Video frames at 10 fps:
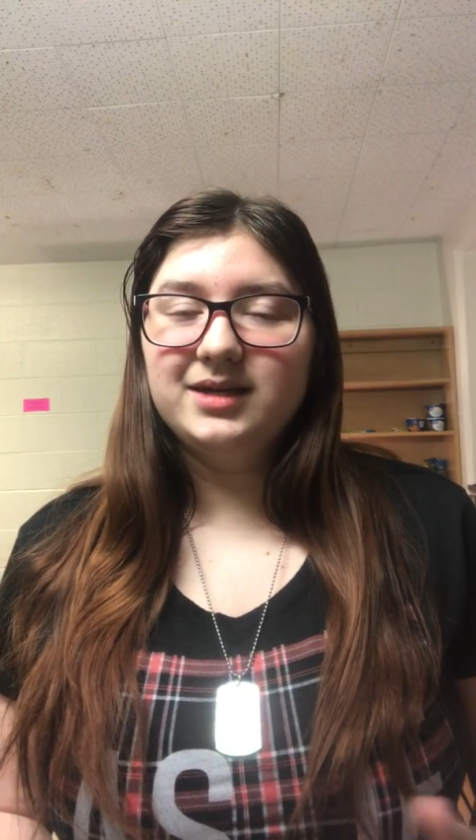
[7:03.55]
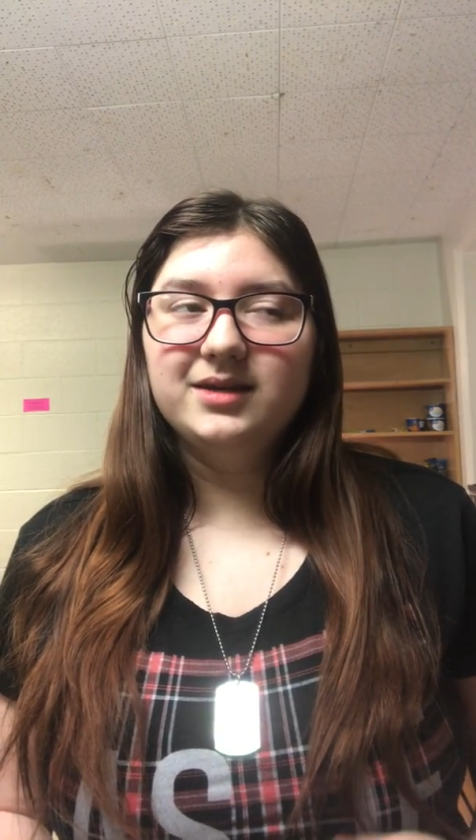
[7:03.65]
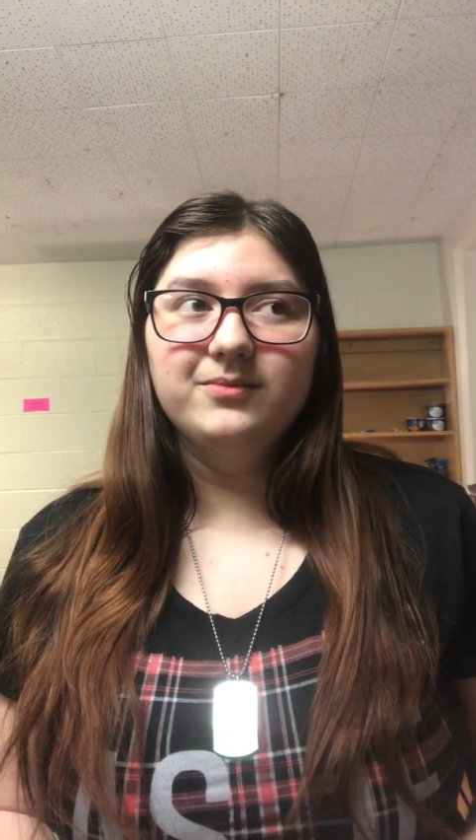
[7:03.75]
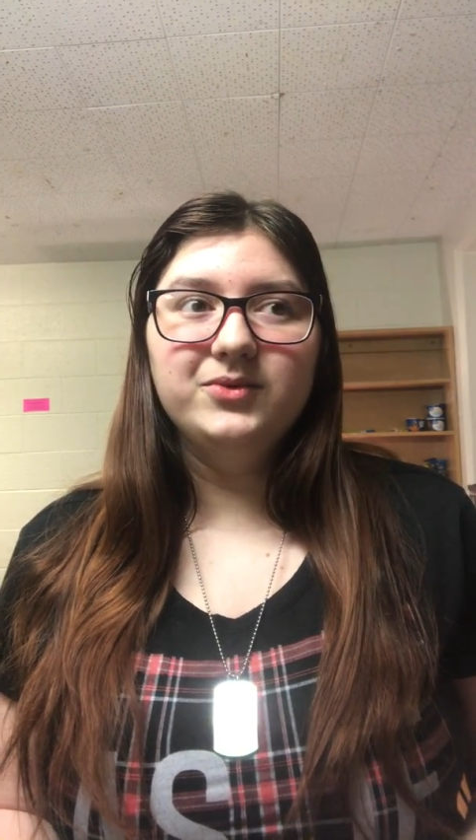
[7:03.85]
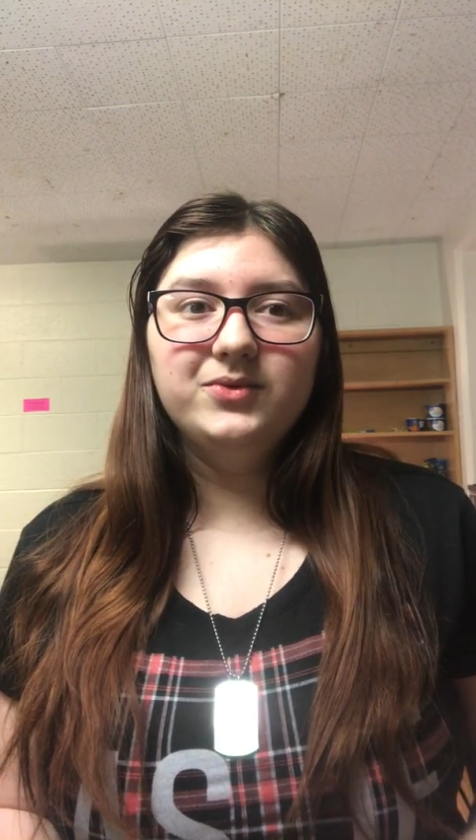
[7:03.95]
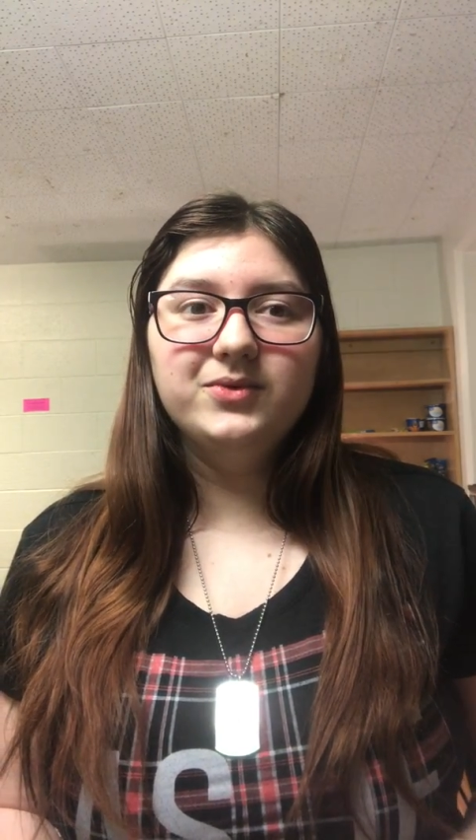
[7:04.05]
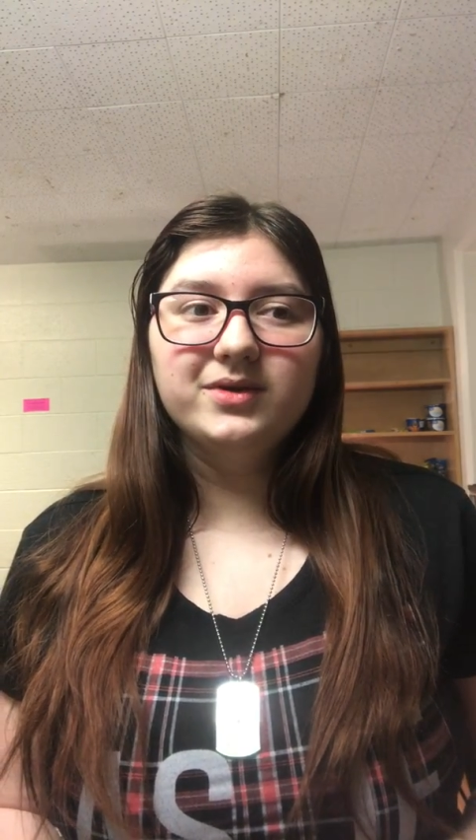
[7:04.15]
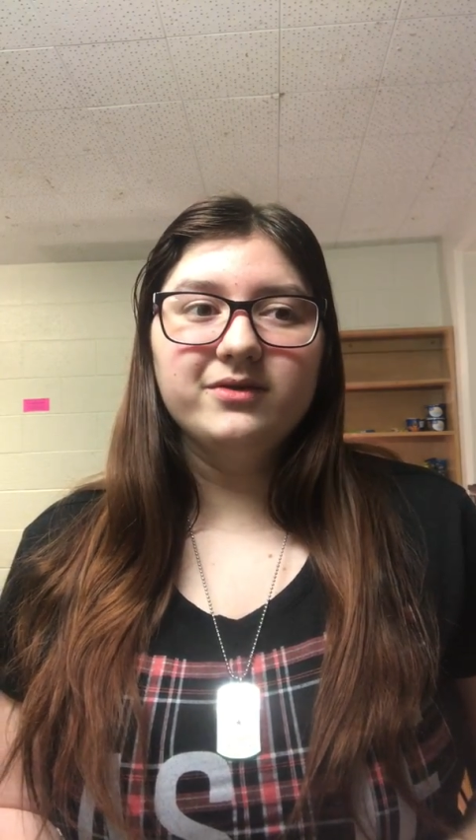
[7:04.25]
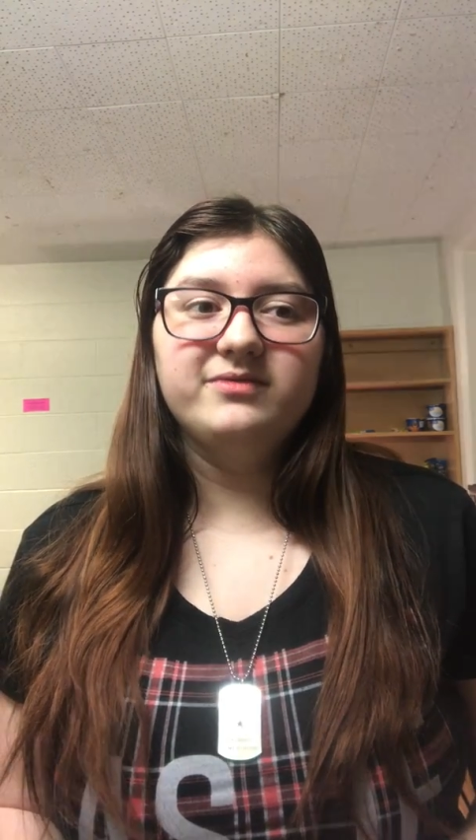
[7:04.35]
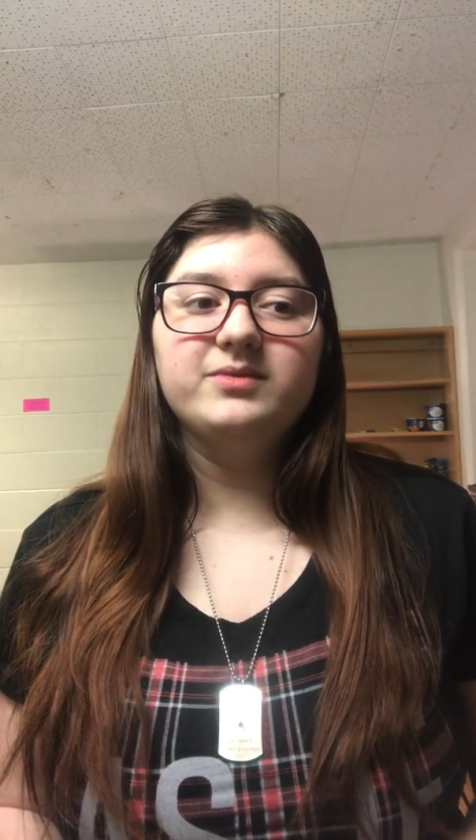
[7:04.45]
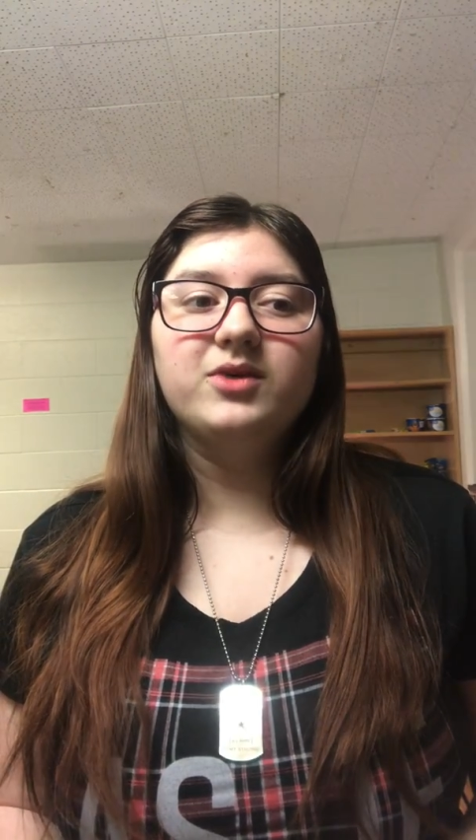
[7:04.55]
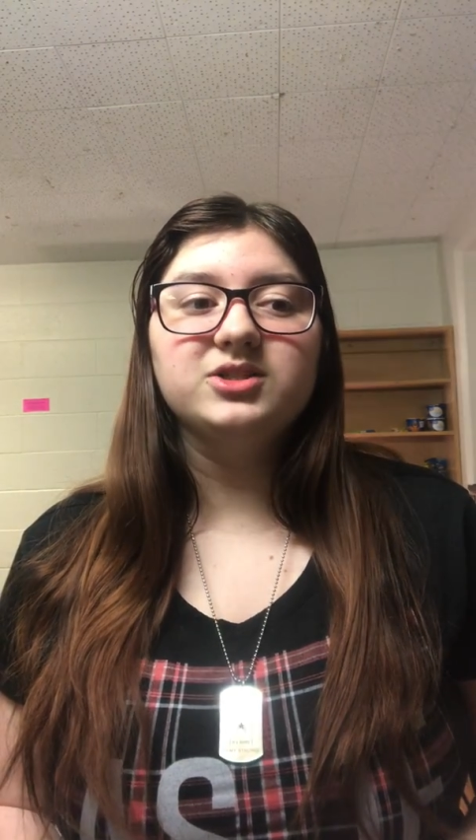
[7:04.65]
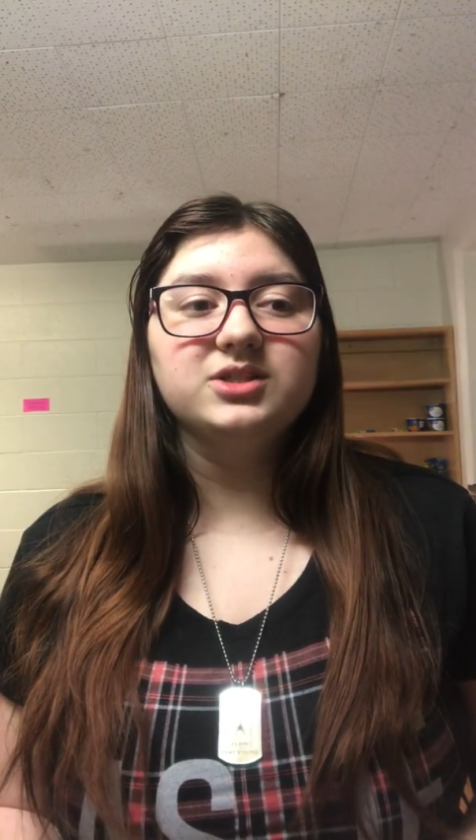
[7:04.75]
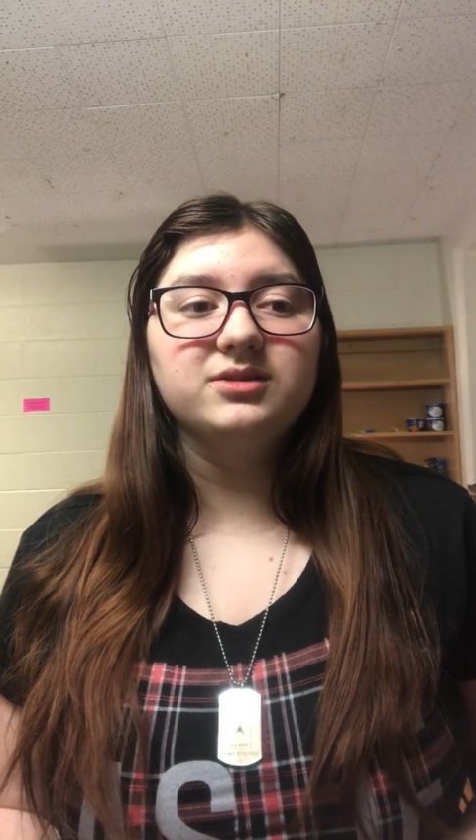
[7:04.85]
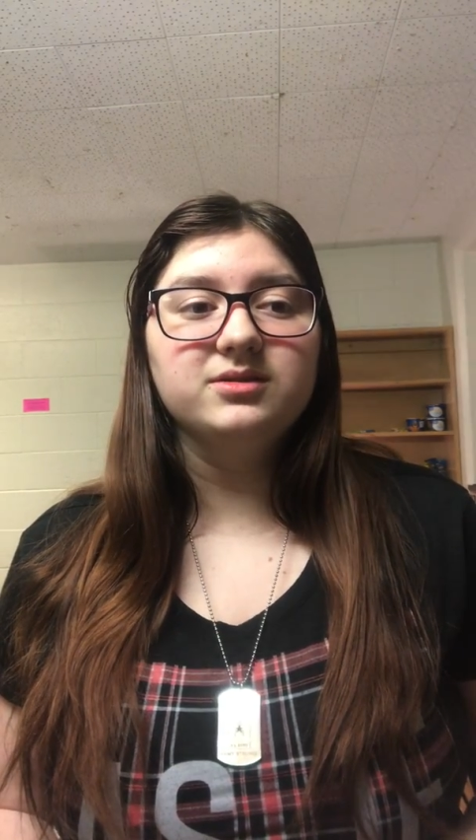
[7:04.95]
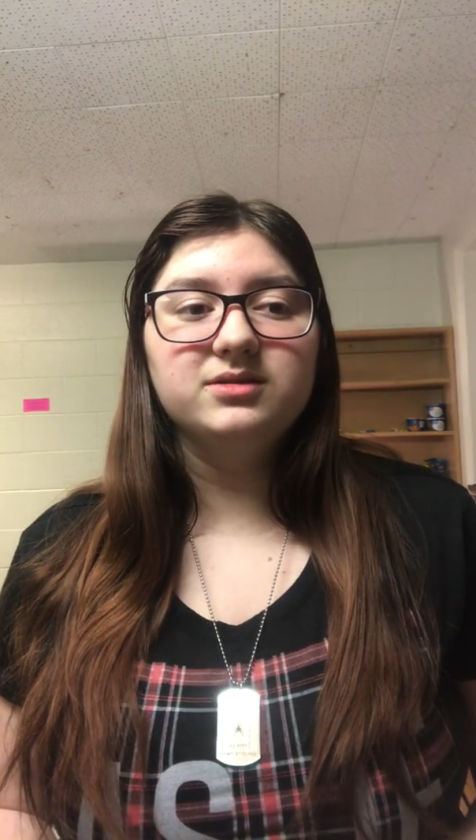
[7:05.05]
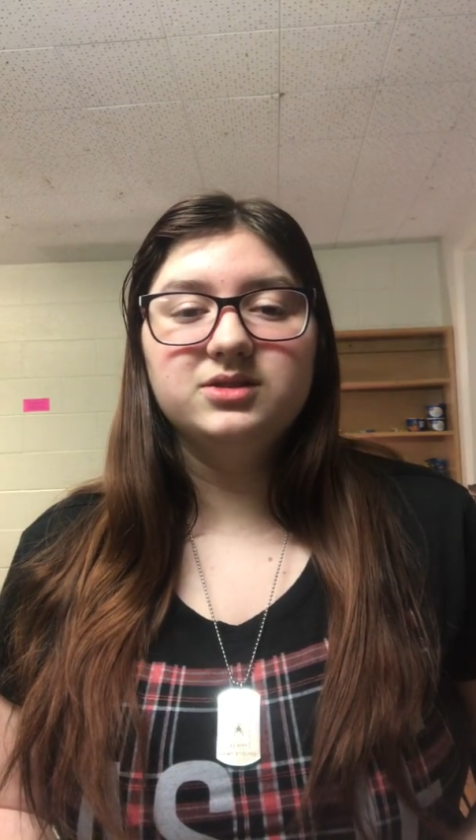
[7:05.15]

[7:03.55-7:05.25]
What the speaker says: in a mood or if I'm watching